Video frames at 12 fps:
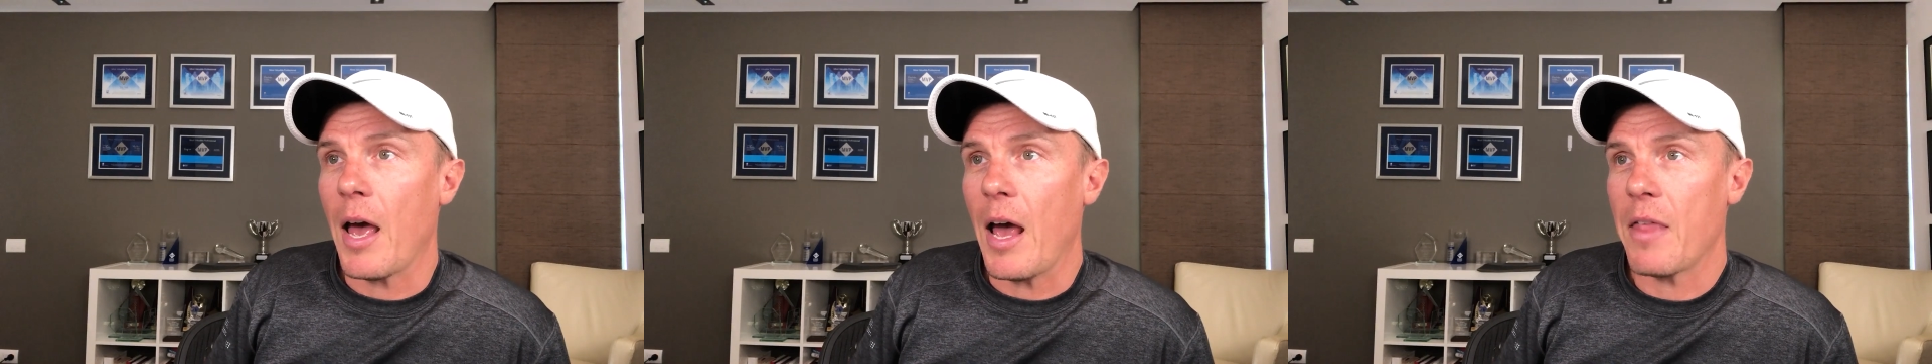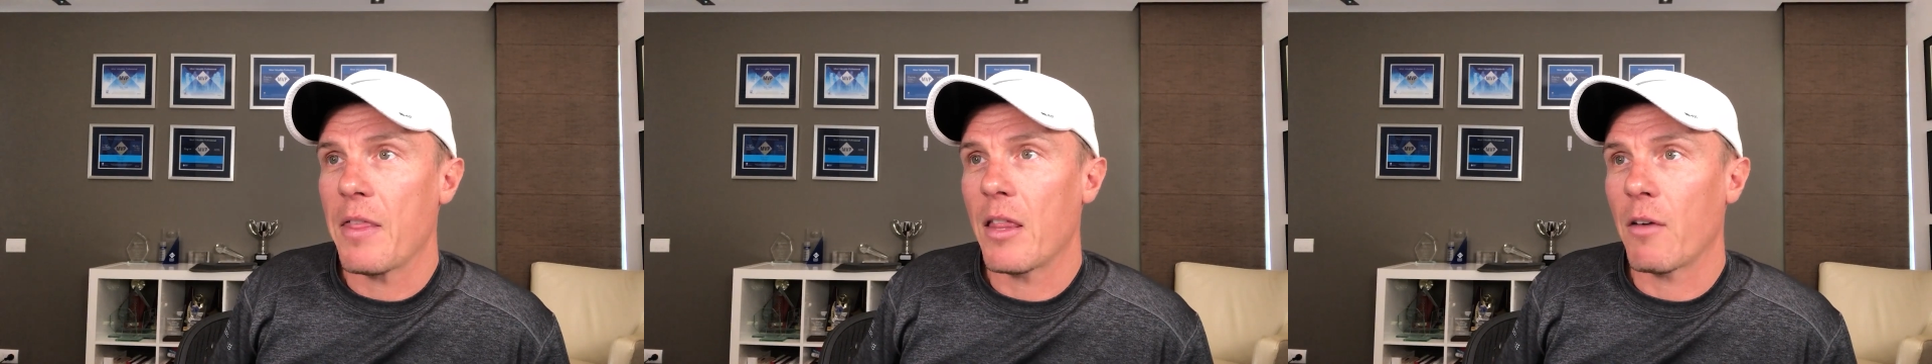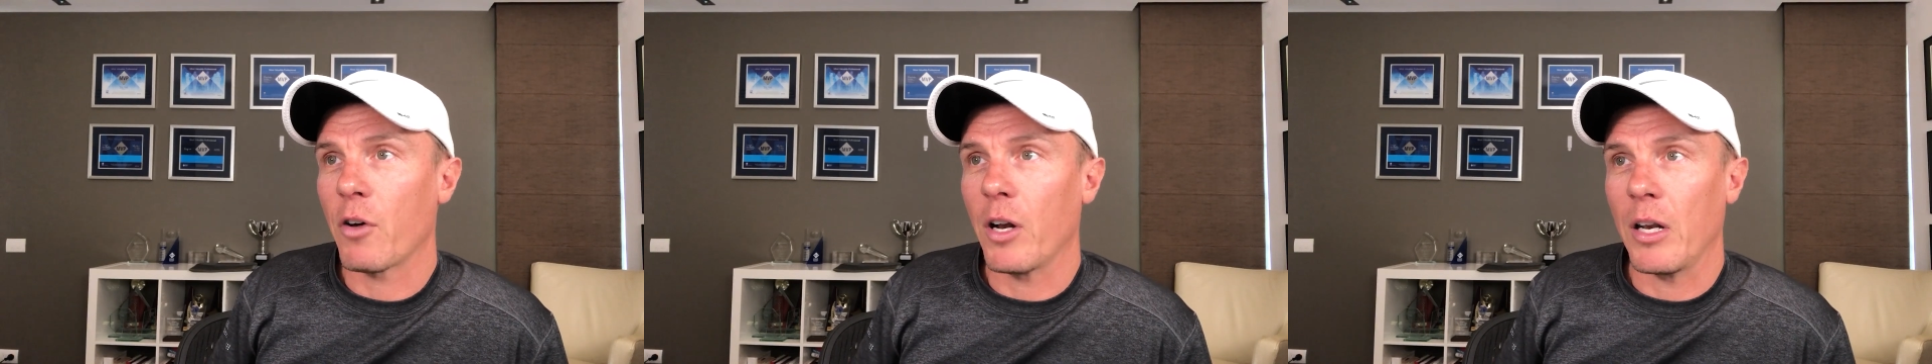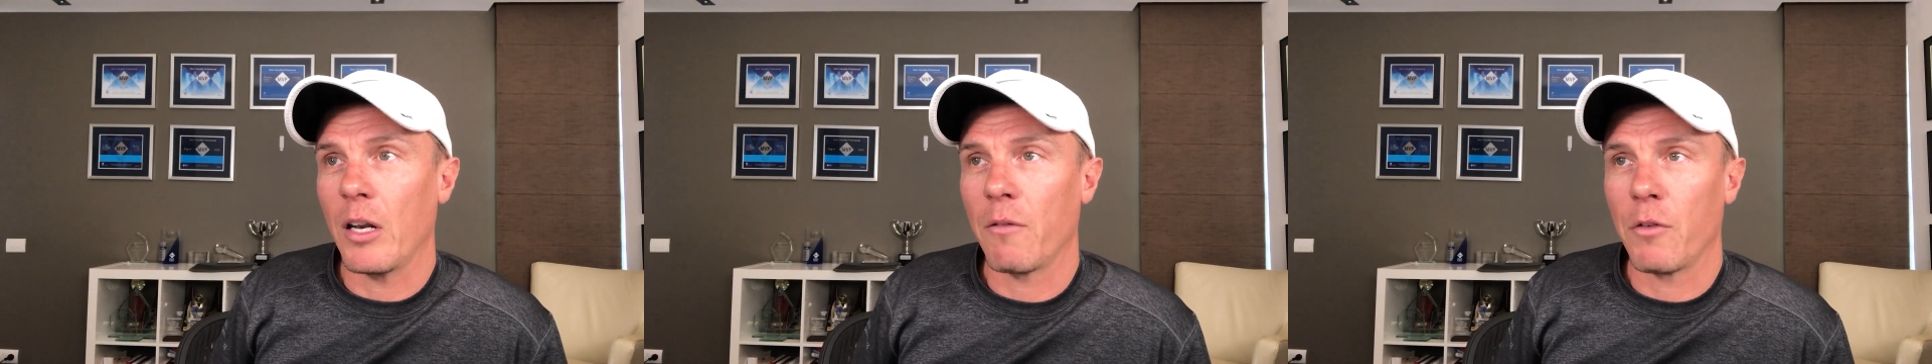And then they've got
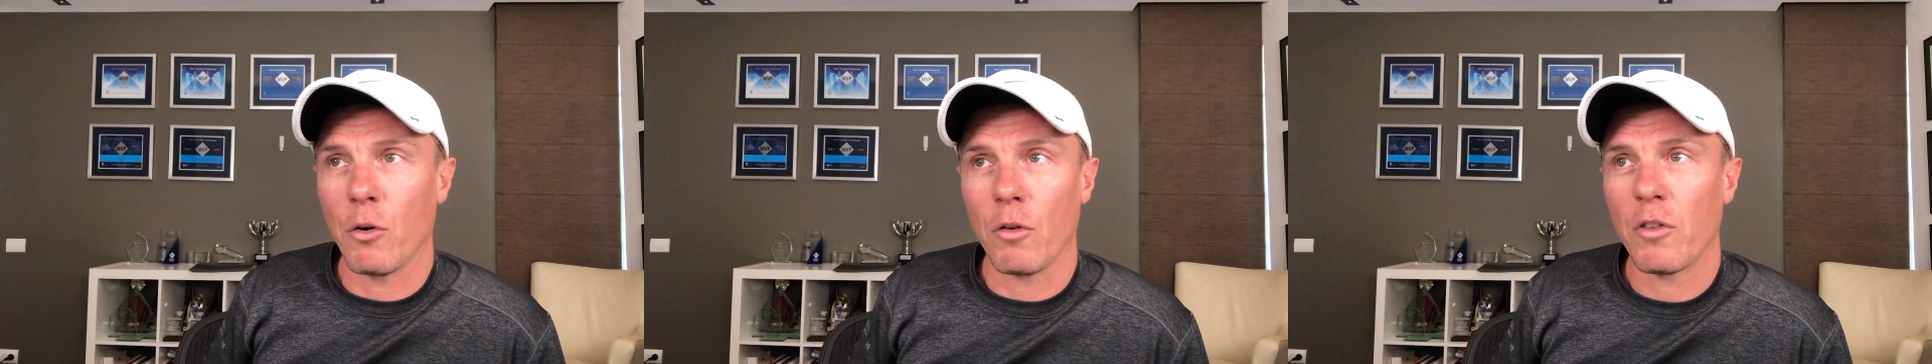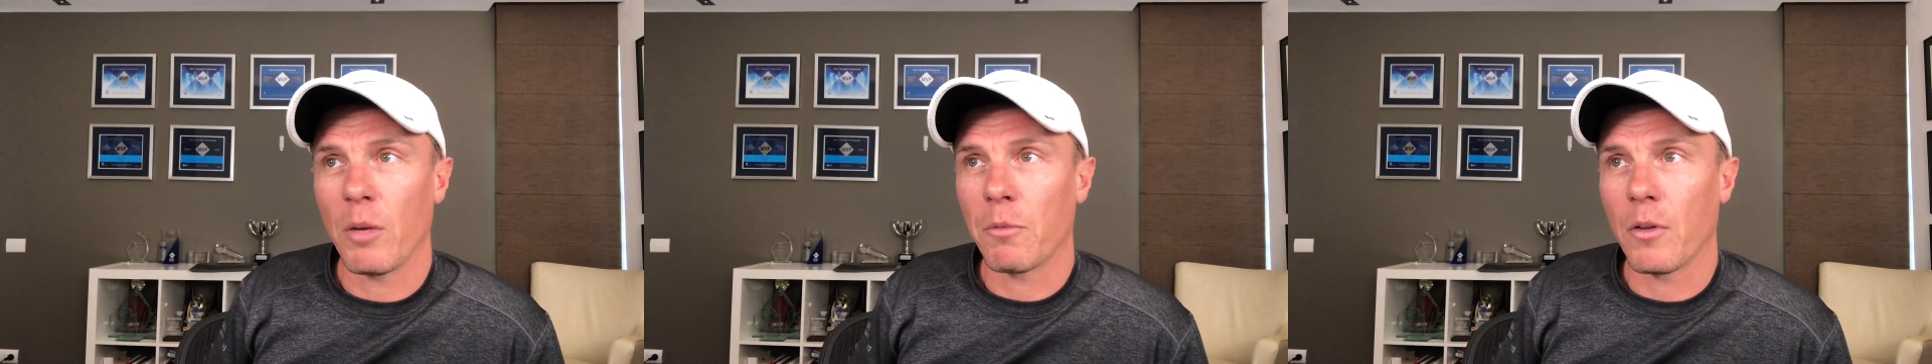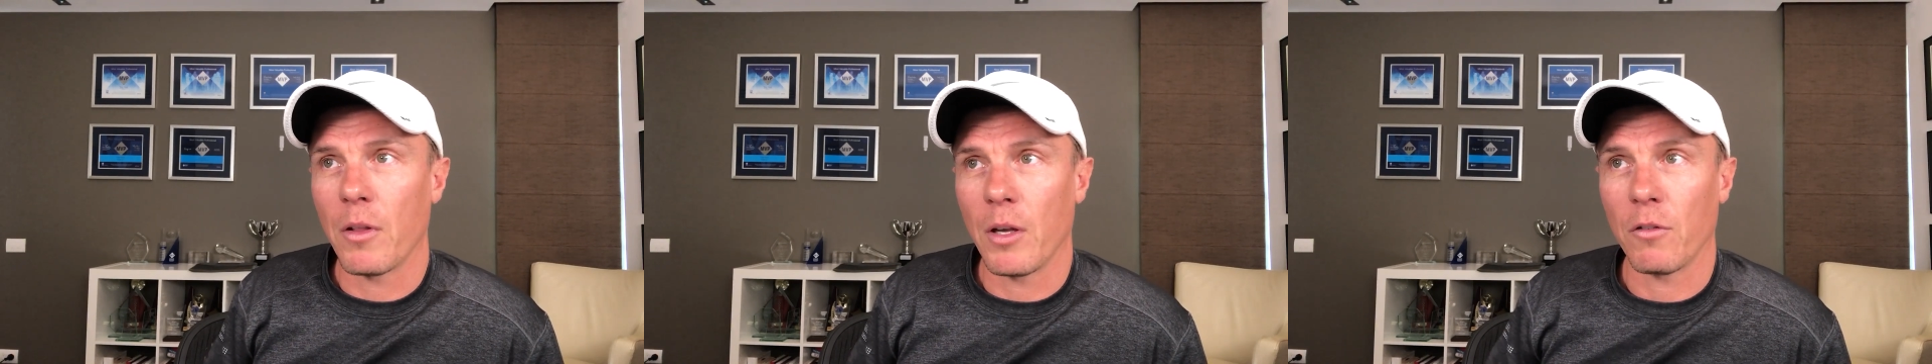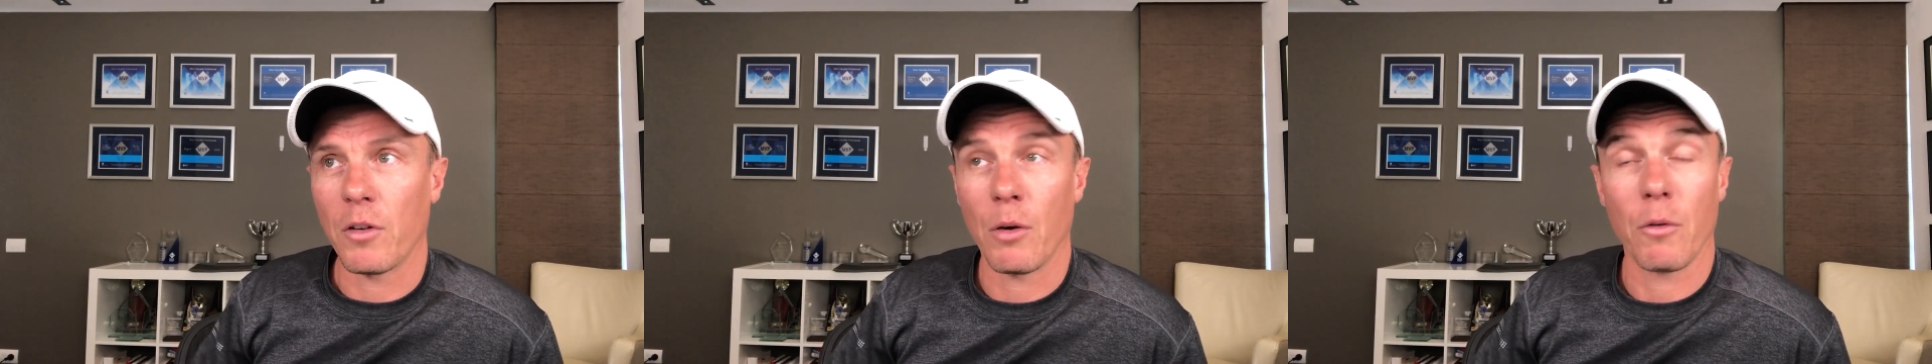an interview and tips and
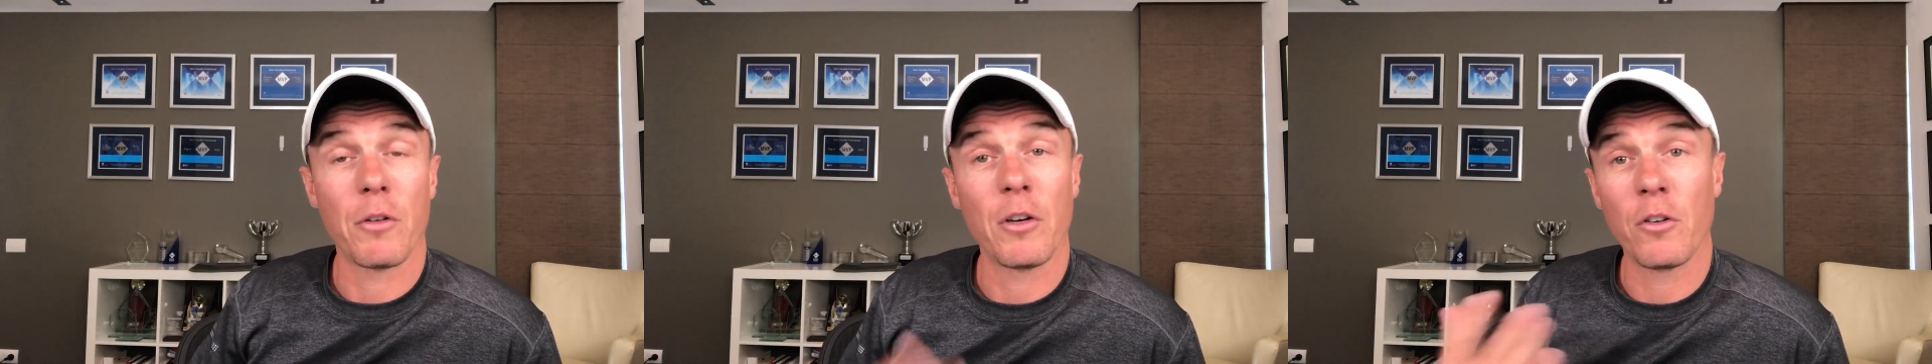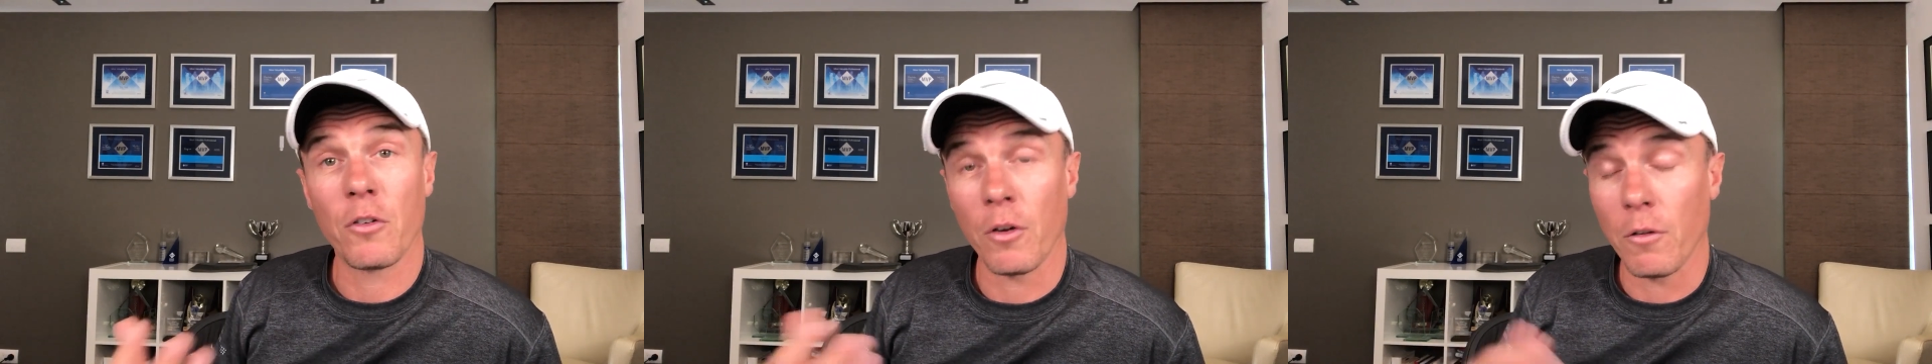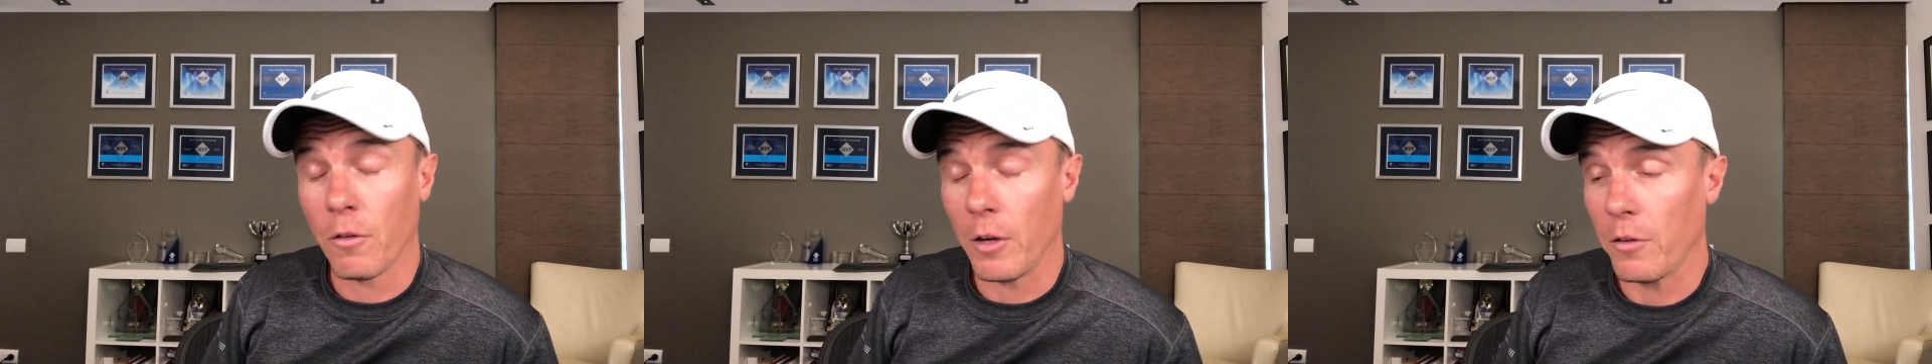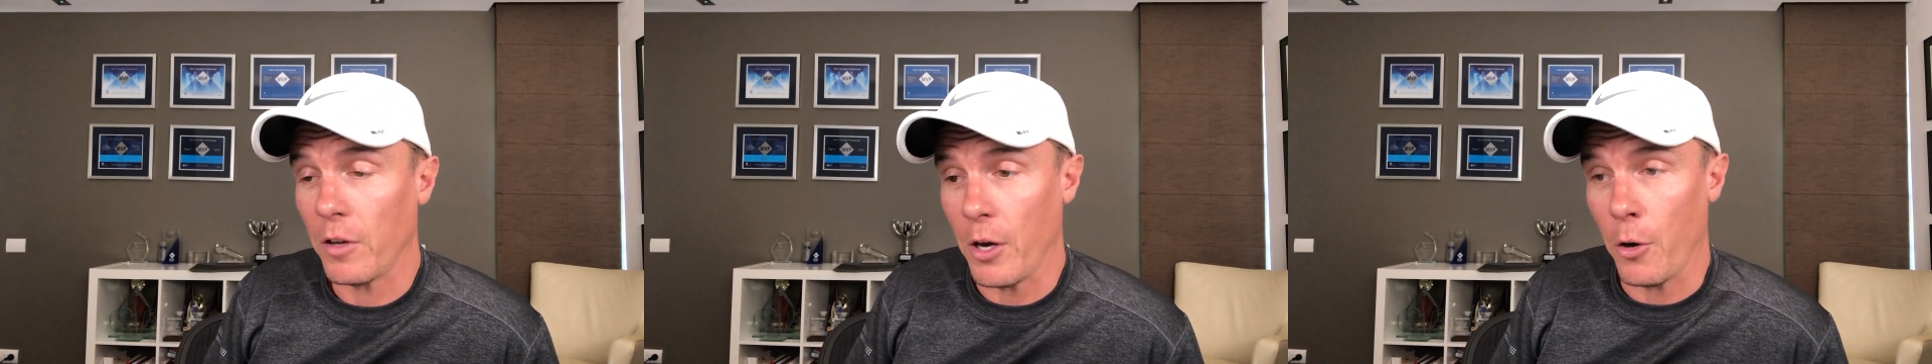things here with DigiCert's
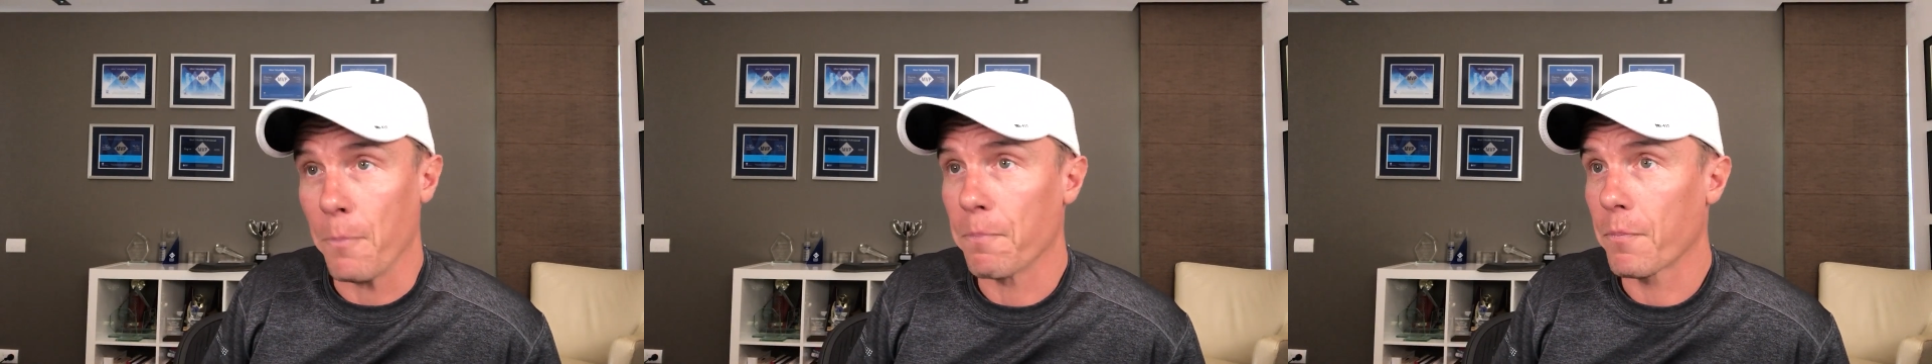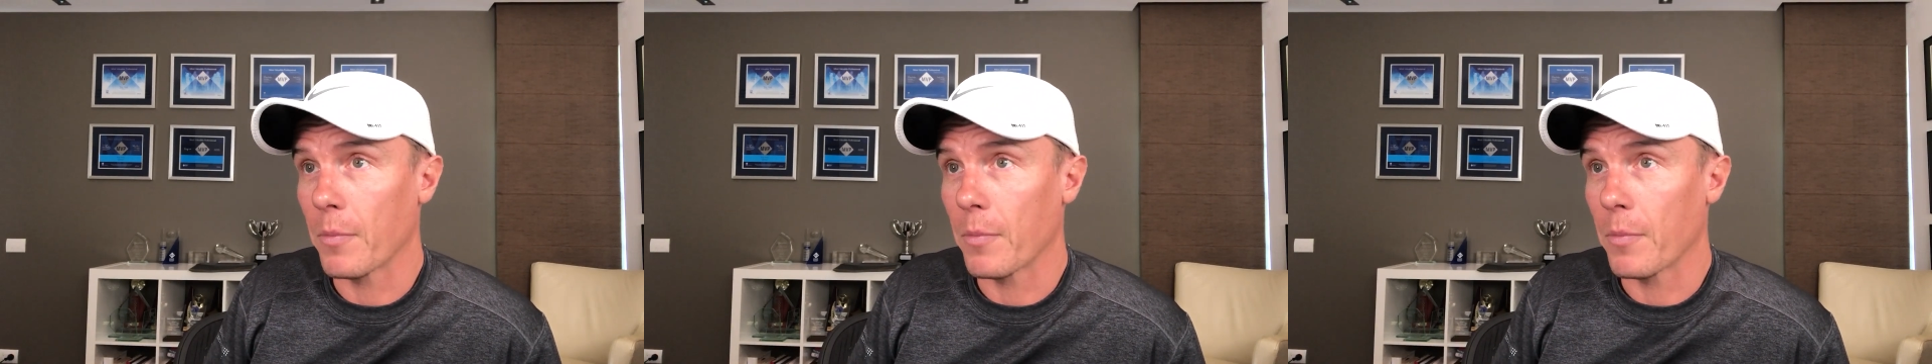CTO.